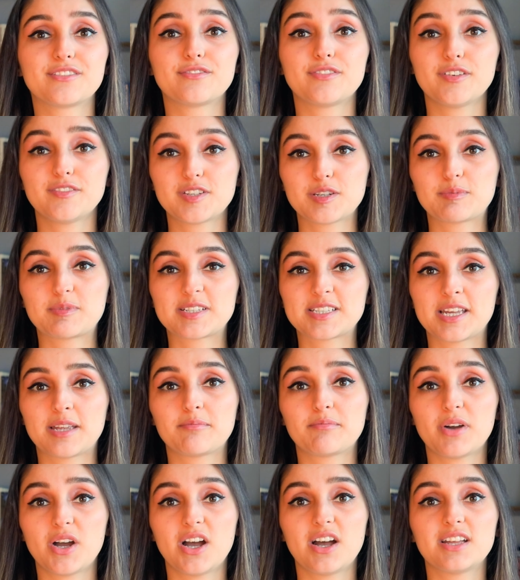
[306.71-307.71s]
and
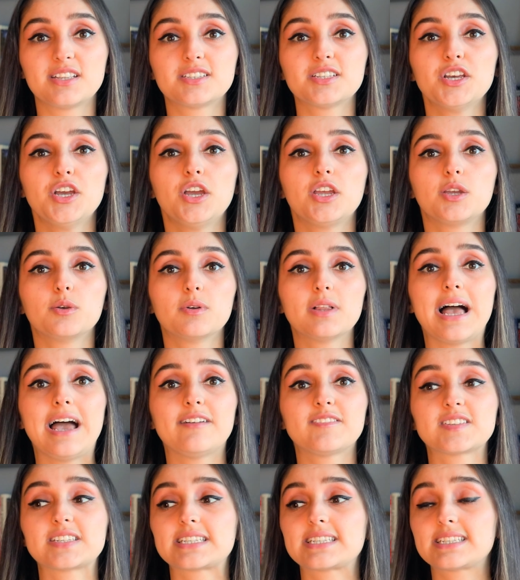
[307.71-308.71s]
50% bonds, you will
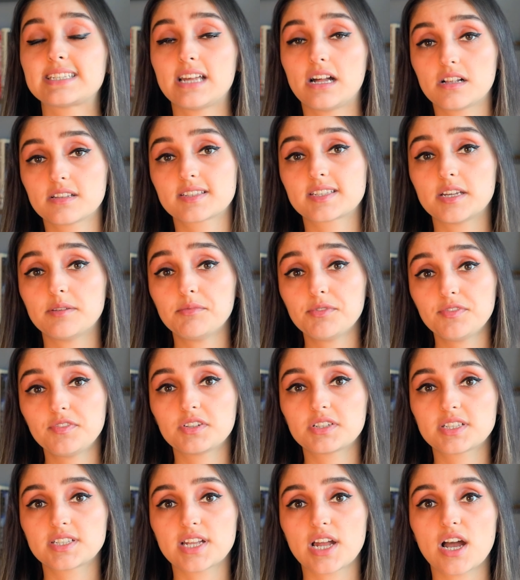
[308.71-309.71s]
have to sell some of
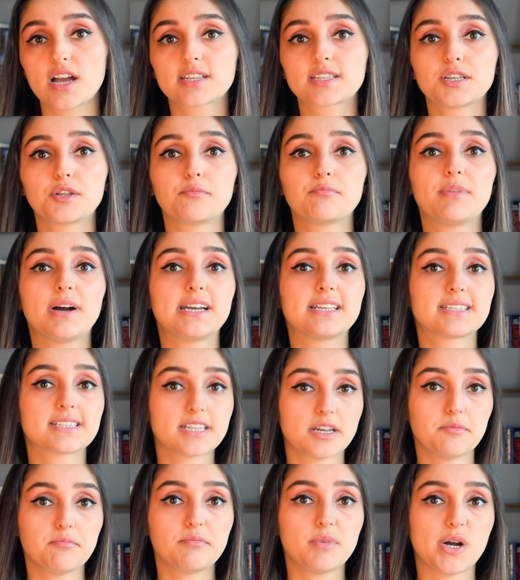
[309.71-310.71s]
your stocks and buy
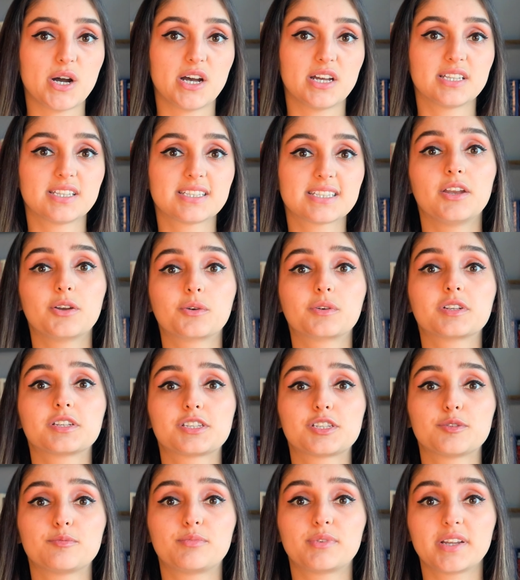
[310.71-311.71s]
some bonds in order
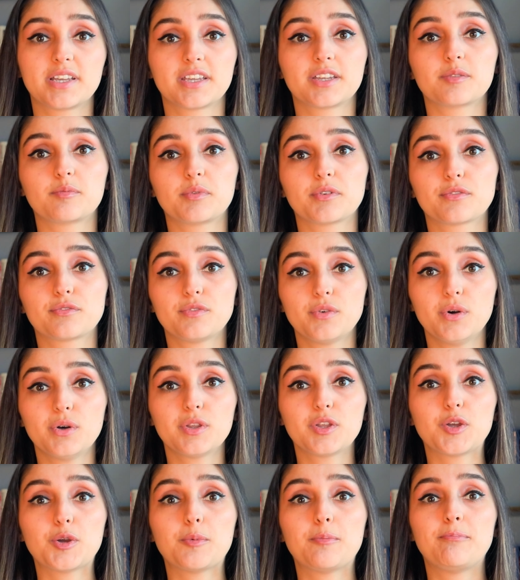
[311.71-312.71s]
to bring your
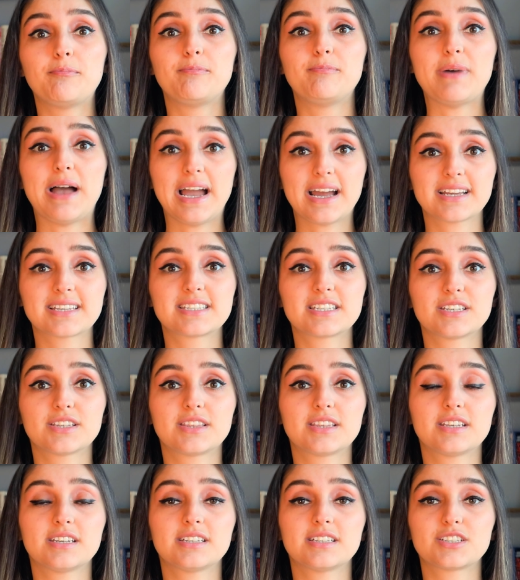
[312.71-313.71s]
portfolio back to
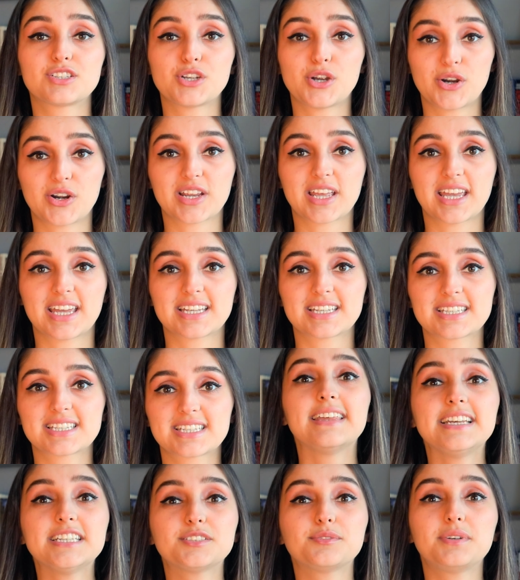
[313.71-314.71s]
the target.
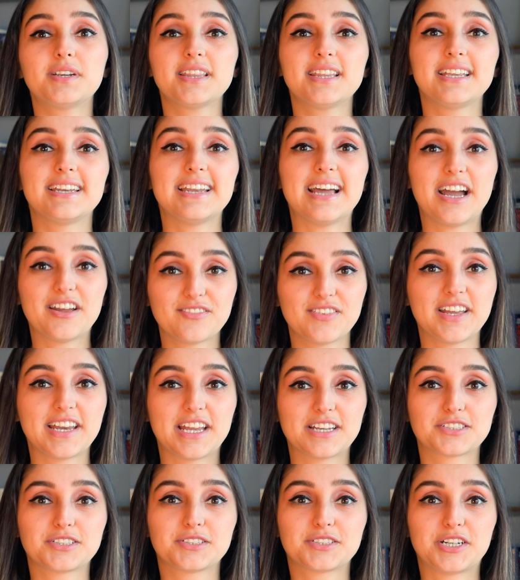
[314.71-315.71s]
These were the nine
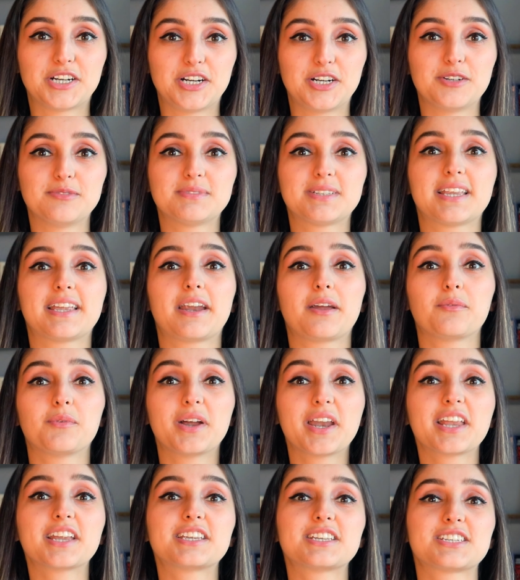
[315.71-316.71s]
financial terms that I
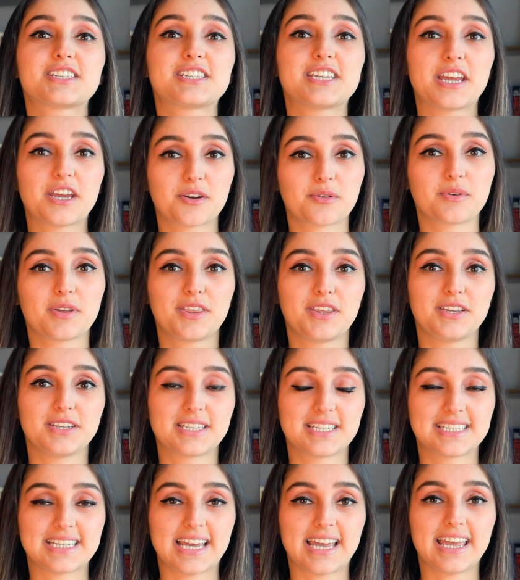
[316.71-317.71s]
wanted to share with you
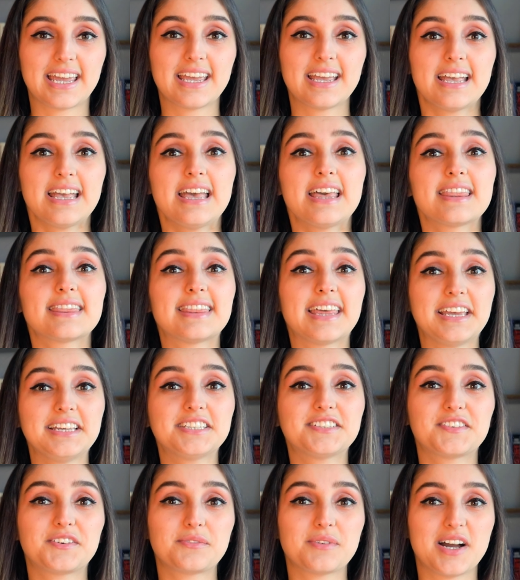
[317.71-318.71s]
today.
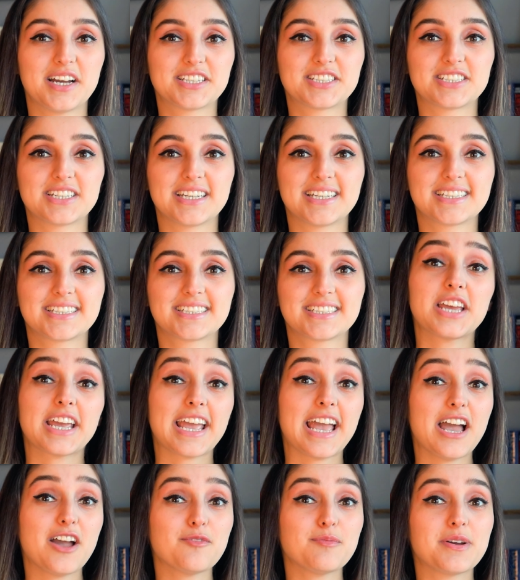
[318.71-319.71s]
Thanks for watching. Check
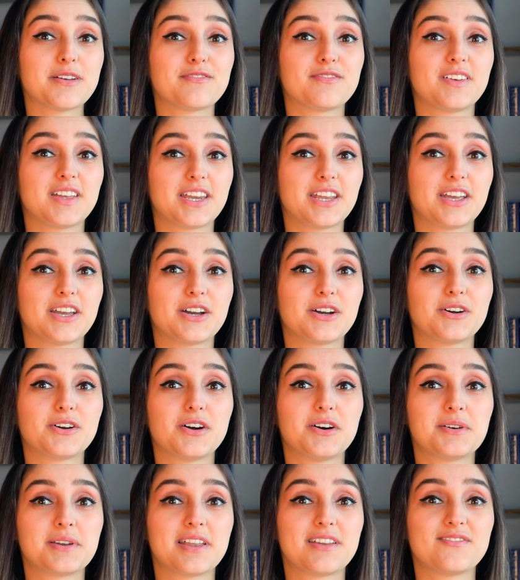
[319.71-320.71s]
out my video
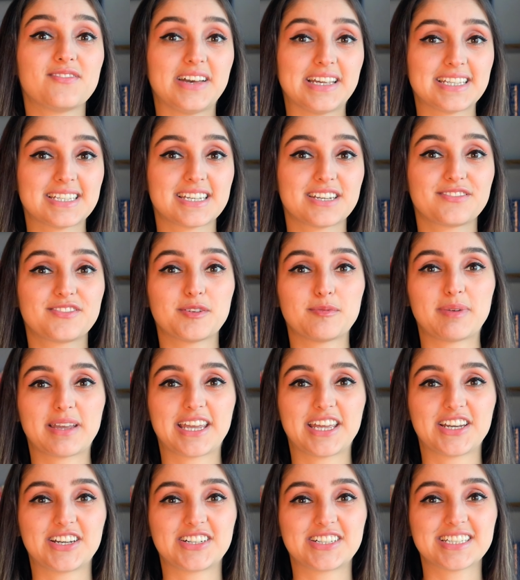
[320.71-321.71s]
on investing for
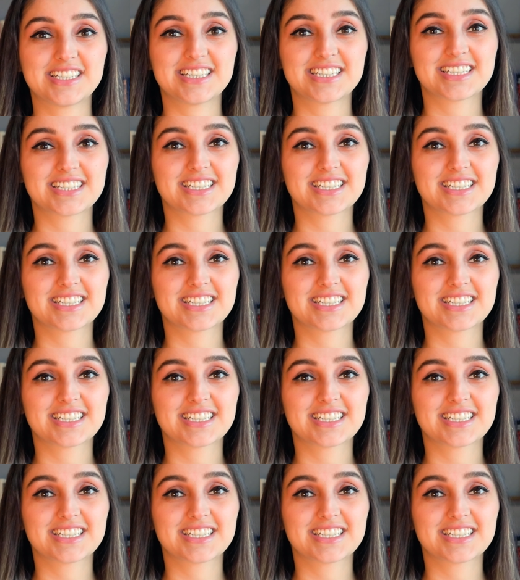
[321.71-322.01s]
beginners.